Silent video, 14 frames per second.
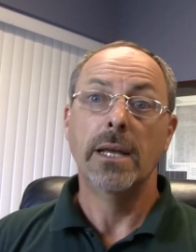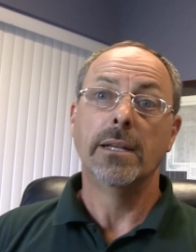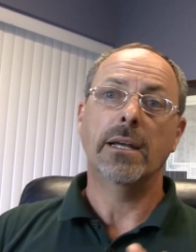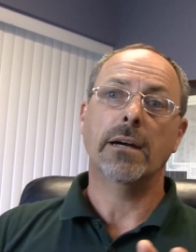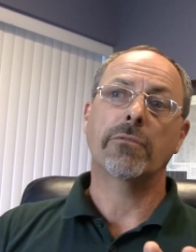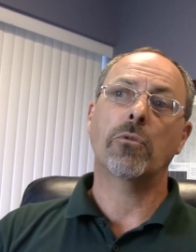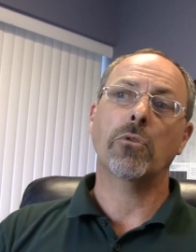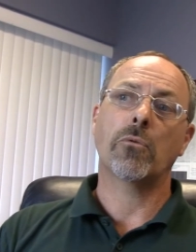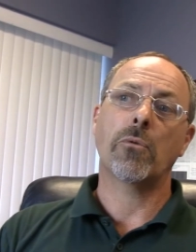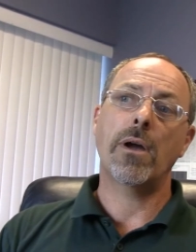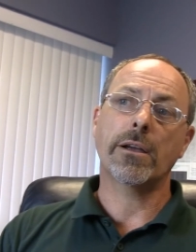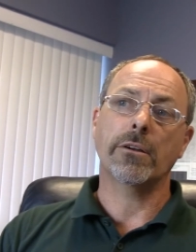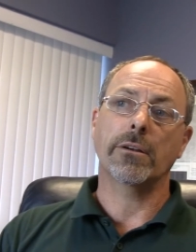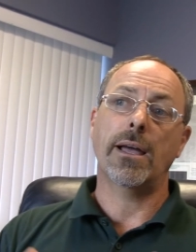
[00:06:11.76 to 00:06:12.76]
Now, for the
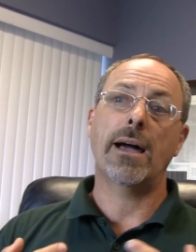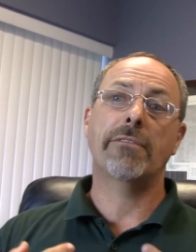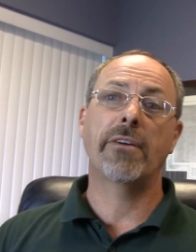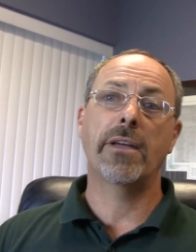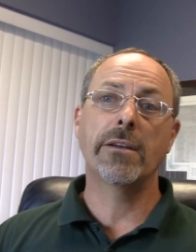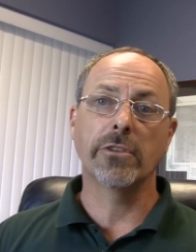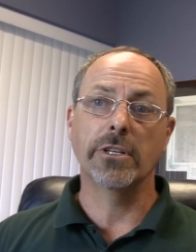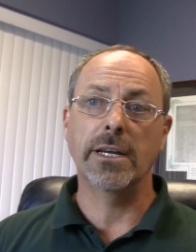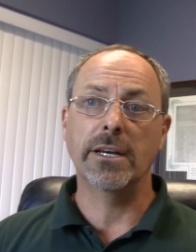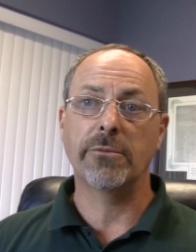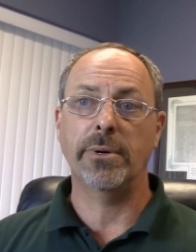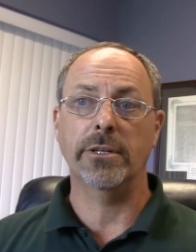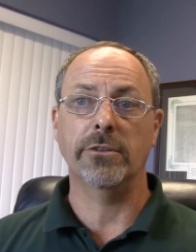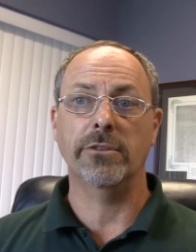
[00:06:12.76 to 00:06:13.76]
record, I favor the
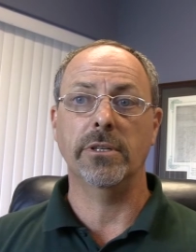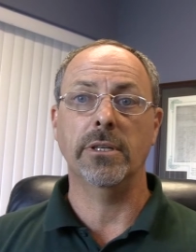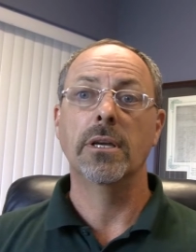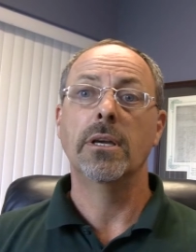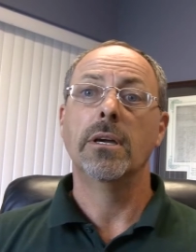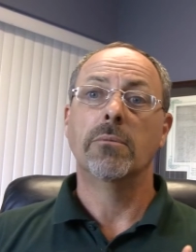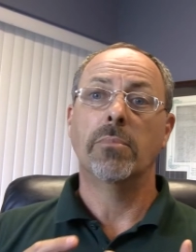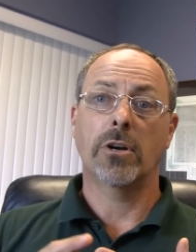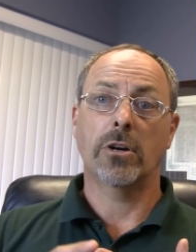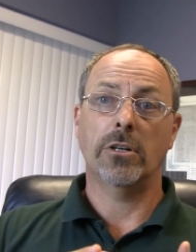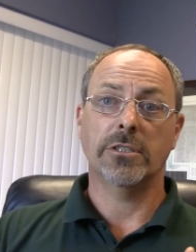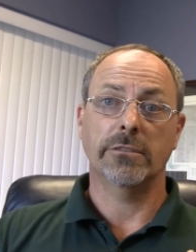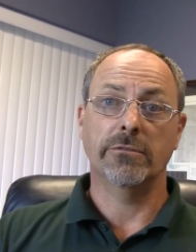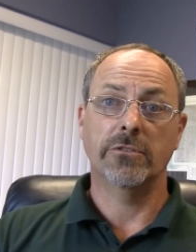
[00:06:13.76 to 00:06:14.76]
death penalty
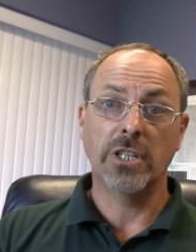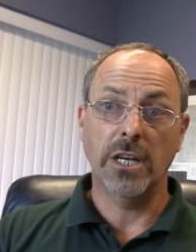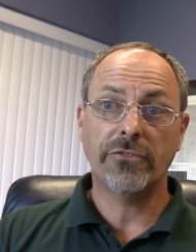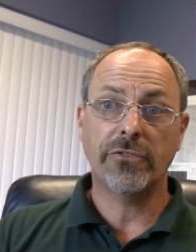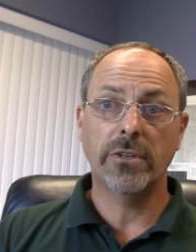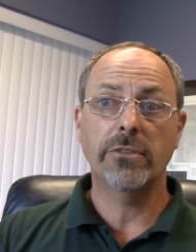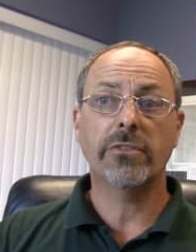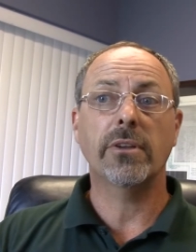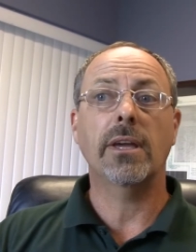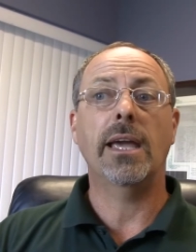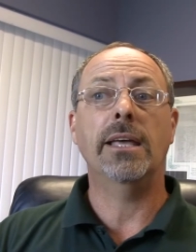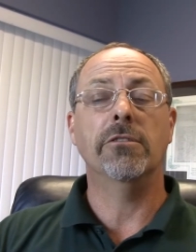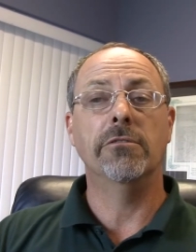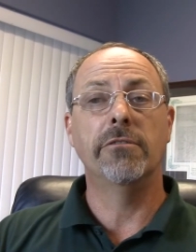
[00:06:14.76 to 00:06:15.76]
because of justice
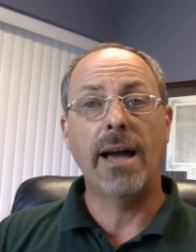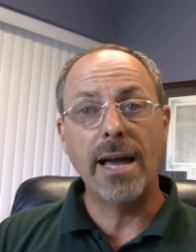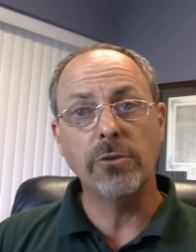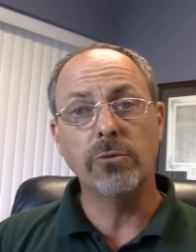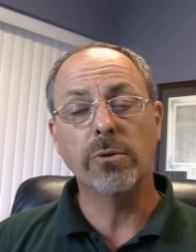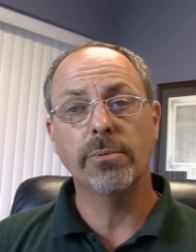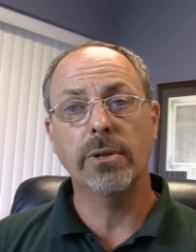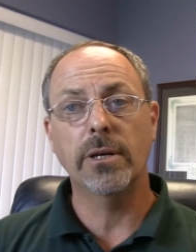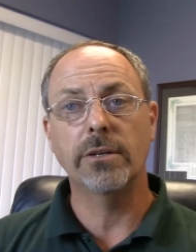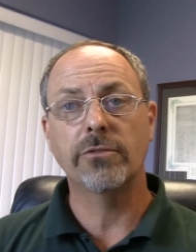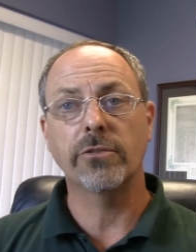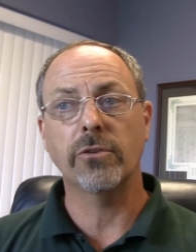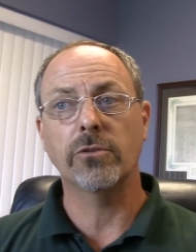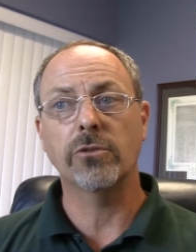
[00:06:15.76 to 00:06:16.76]
and the value it
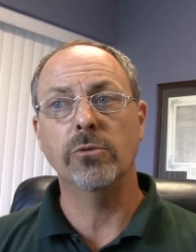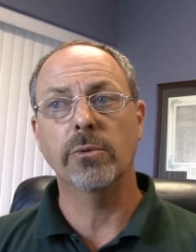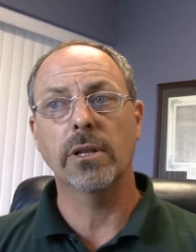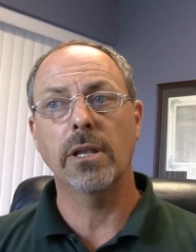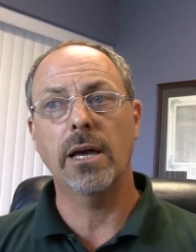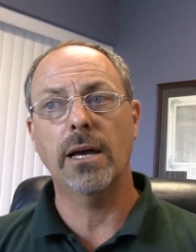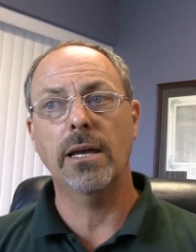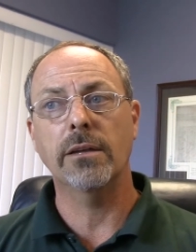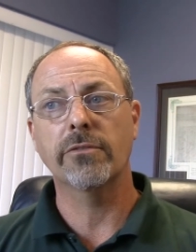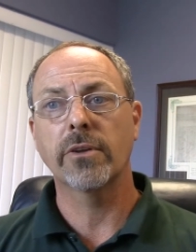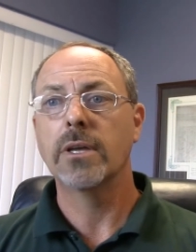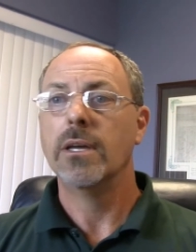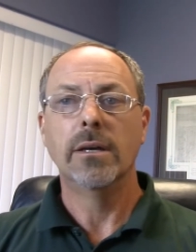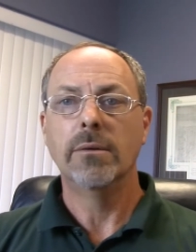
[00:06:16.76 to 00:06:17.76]
places on human life,
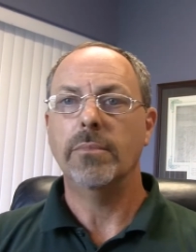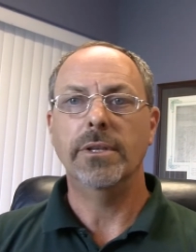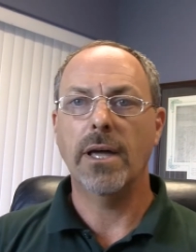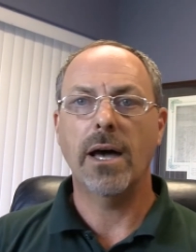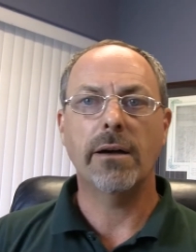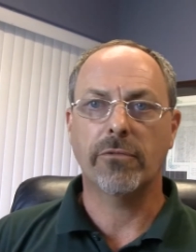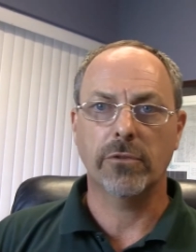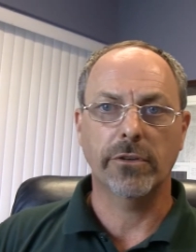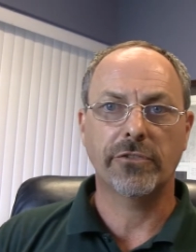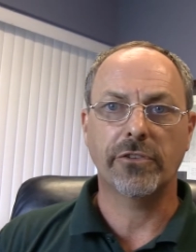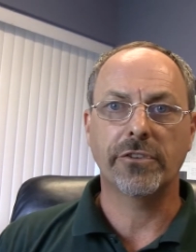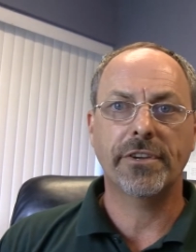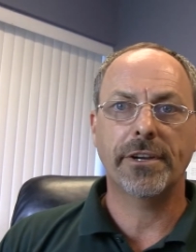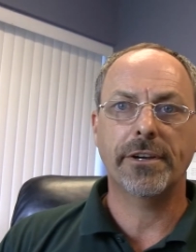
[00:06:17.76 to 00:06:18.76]
but not for its
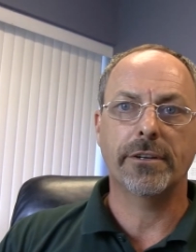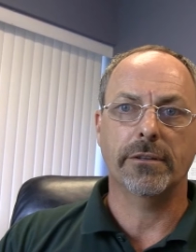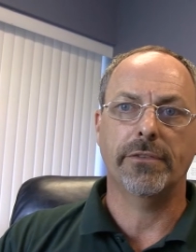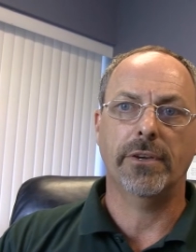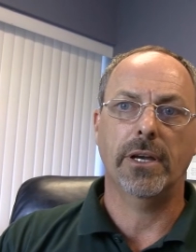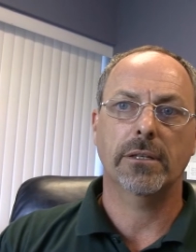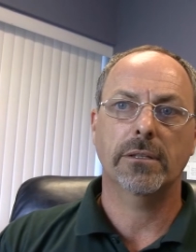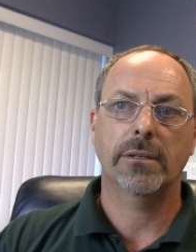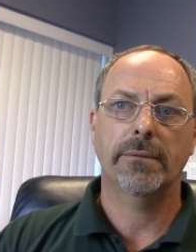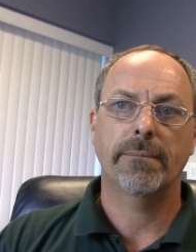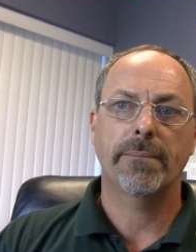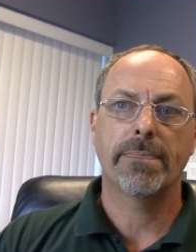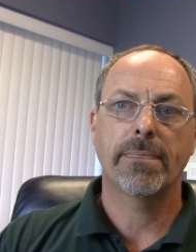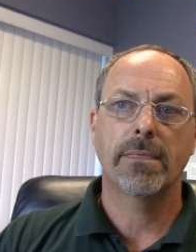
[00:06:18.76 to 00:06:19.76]
deterrent effect.
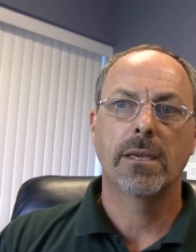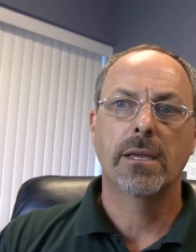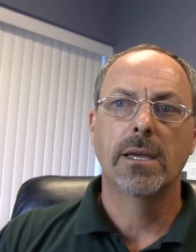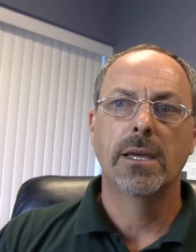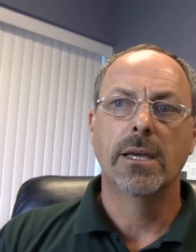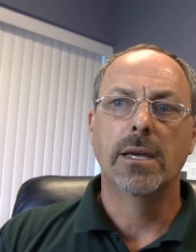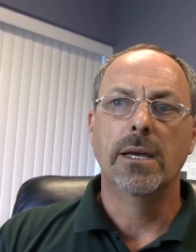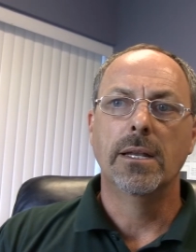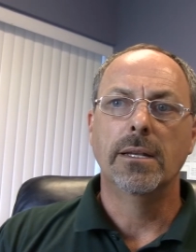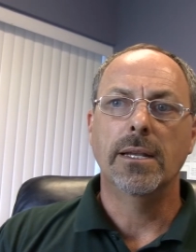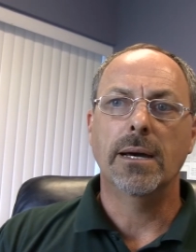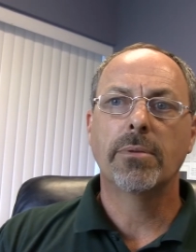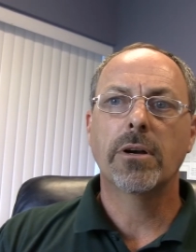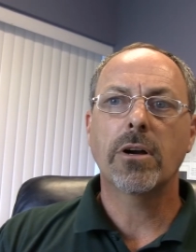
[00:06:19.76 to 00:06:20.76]

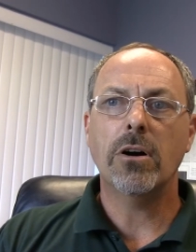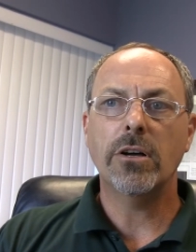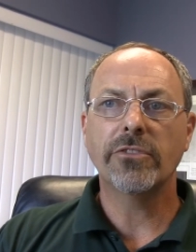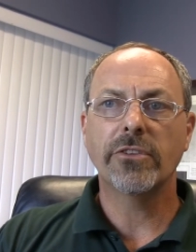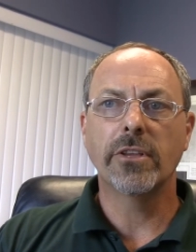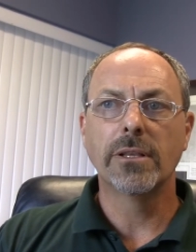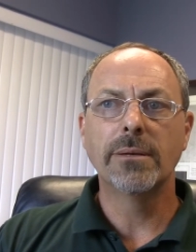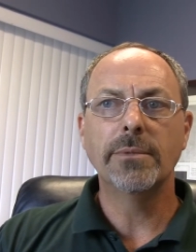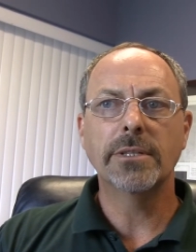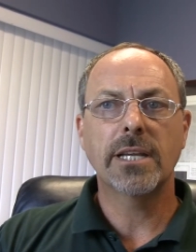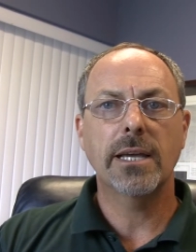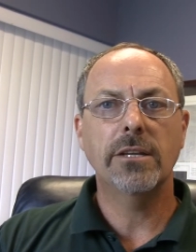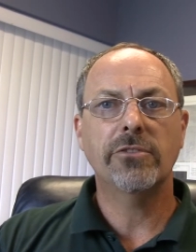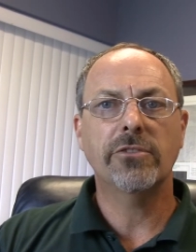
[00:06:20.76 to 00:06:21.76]
Now, because of the
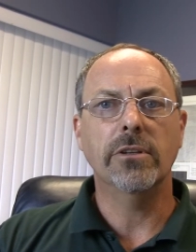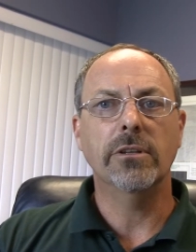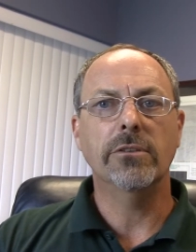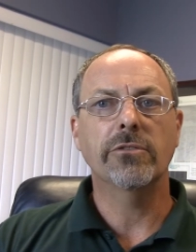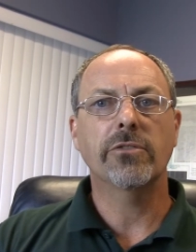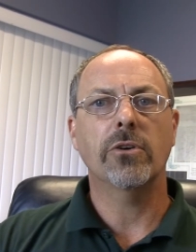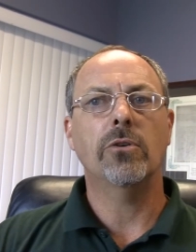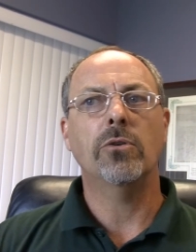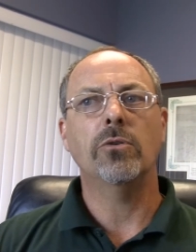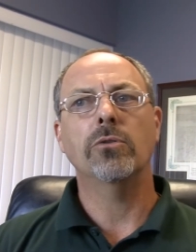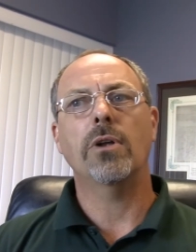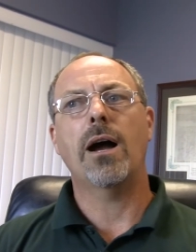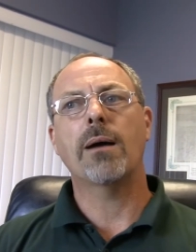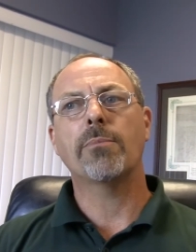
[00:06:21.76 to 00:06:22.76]
limitations
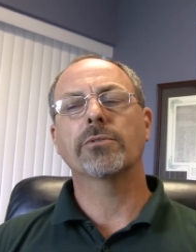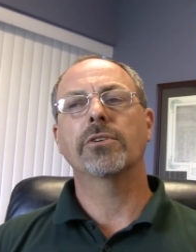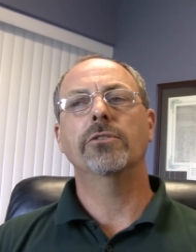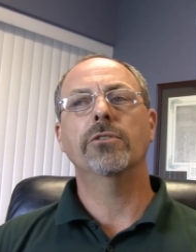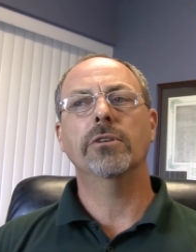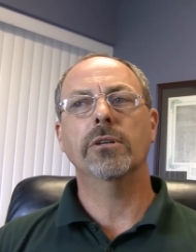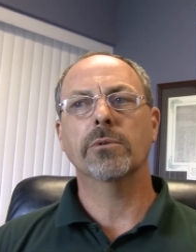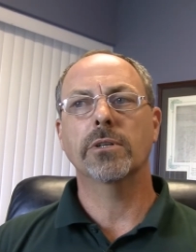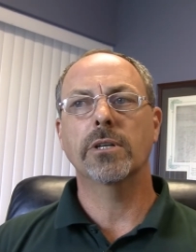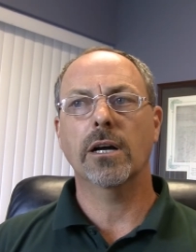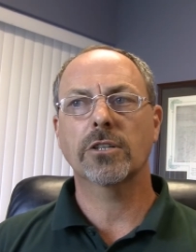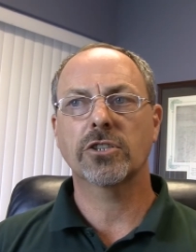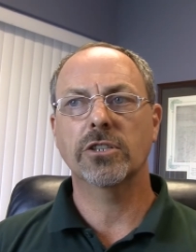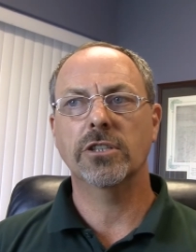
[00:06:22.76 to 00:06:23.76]
on opportunity
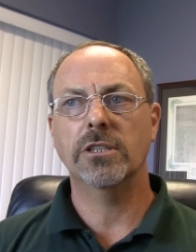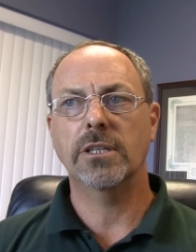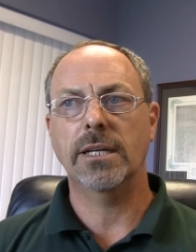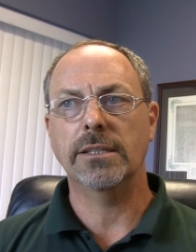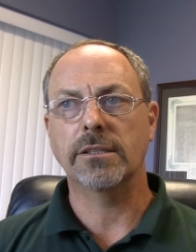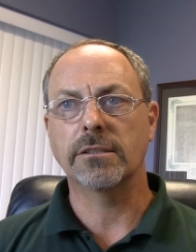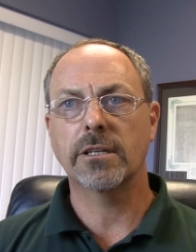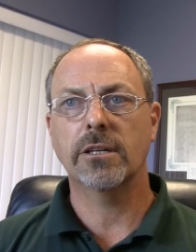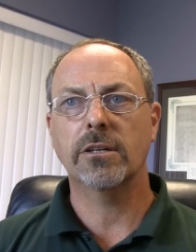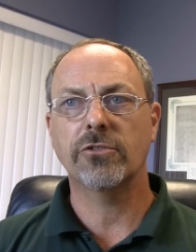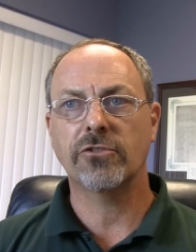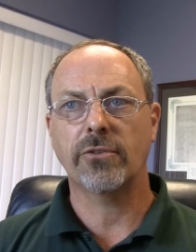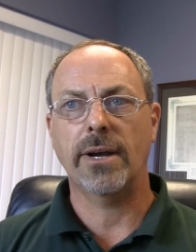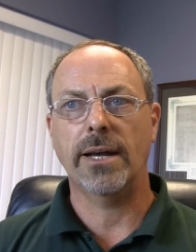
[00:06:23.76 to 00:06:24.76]
reduction and deterrent
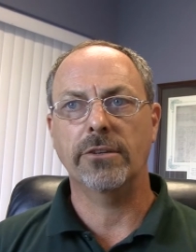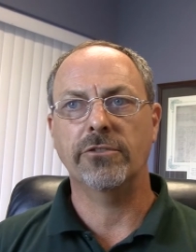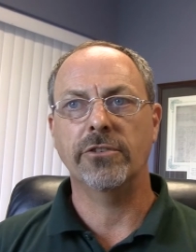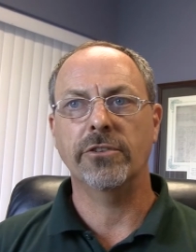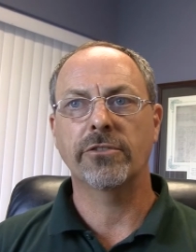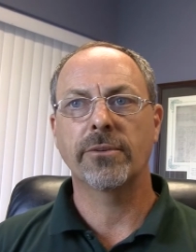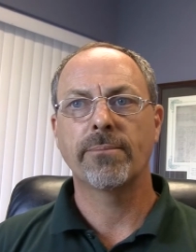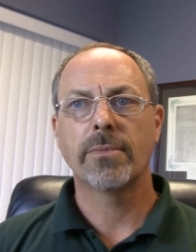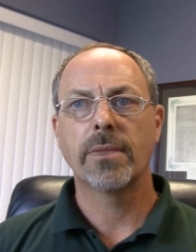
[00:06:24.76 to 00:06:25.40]
strategies,